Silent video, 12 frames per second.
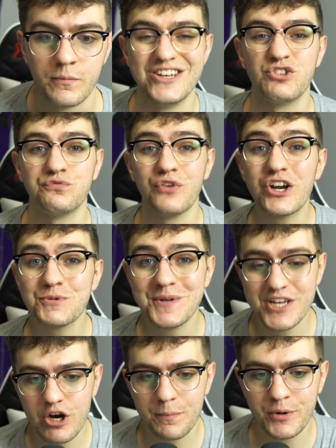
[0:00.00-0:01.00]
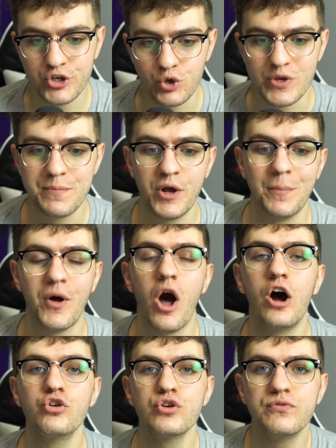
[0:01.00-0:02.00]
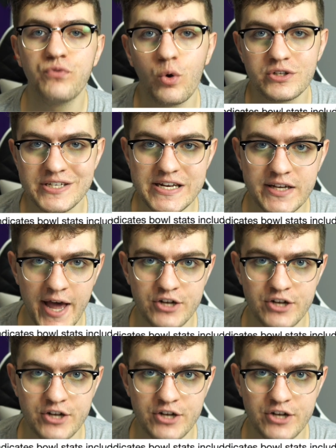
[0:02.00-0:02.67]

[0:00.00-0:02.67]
In his freshman year at Purdue, he put up 114